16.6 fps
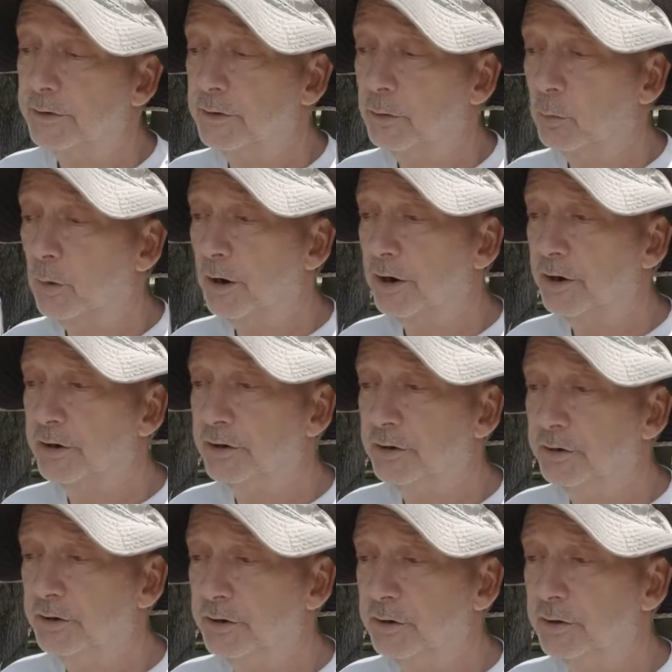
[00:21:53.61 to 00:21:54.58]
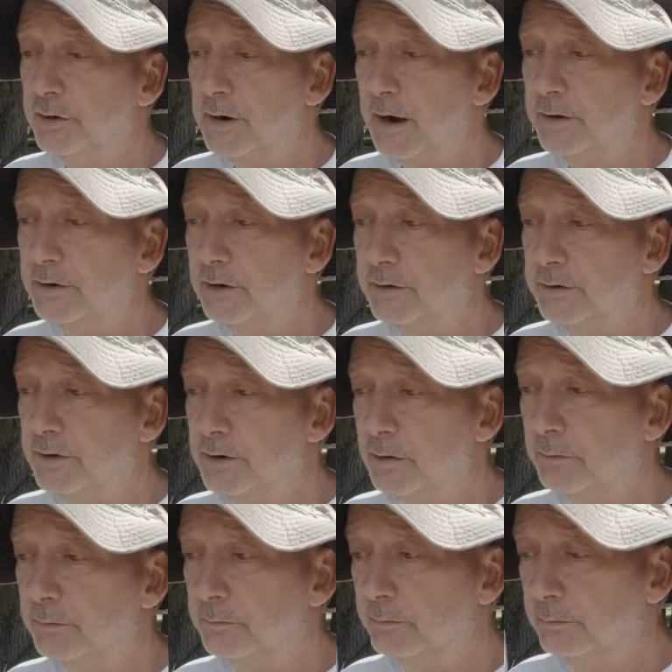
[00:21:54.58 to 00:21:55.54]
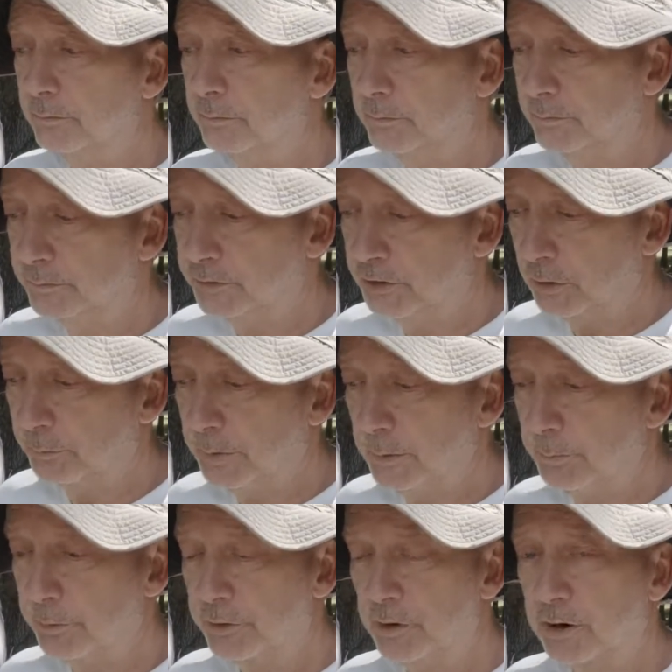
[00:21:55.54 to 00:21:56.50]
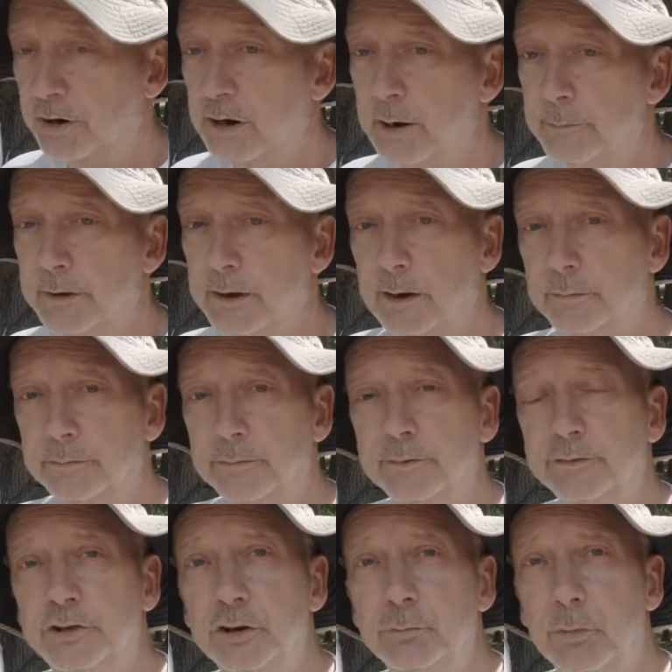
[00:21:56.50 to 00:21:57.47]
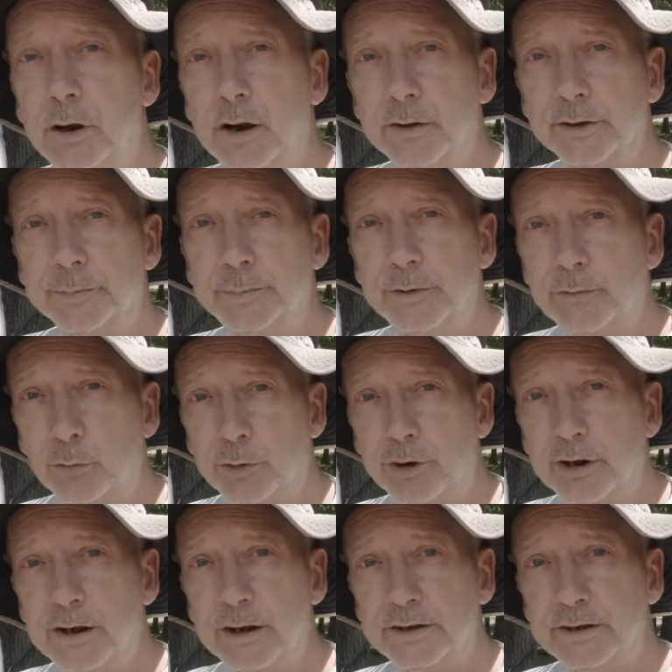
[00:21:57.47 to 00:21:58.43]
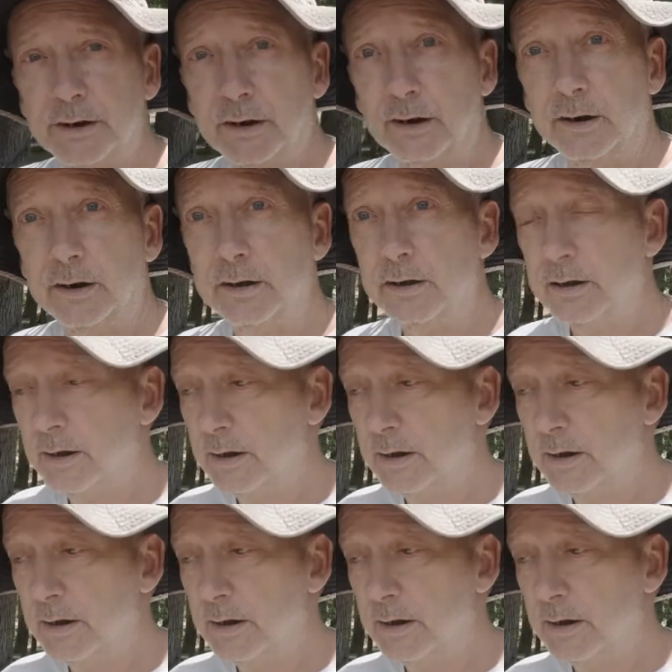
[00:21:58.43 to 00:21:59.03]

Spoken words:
to where you don't tell people you're coming 2 miles before you get there.